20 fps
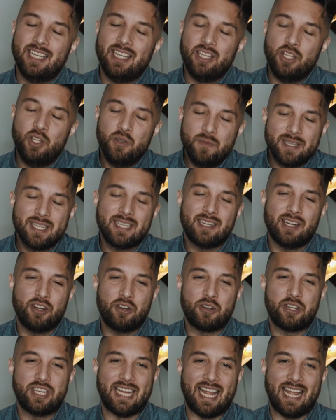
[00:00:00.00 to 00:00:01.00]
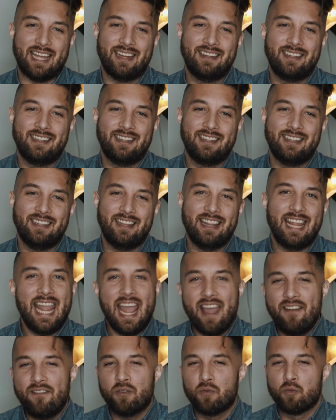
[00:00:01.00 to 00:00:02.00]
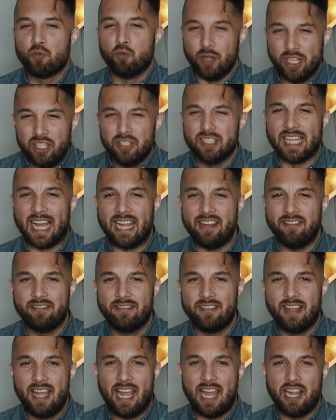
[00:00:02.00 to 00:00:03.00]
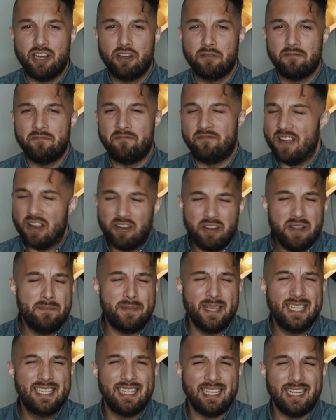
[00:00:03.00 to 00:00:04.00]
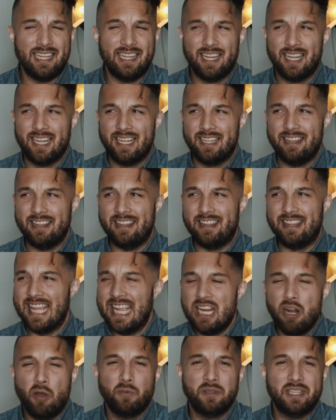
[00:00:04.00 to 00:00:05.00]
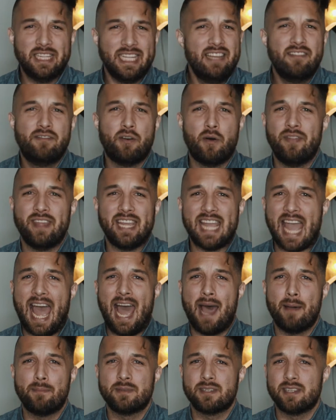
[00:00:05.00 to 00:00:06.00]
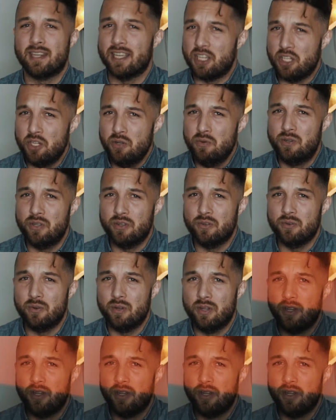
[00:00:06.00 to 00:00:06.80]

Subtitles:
You must understand, they have a real life and are very busy. They don't live on the apps like you do,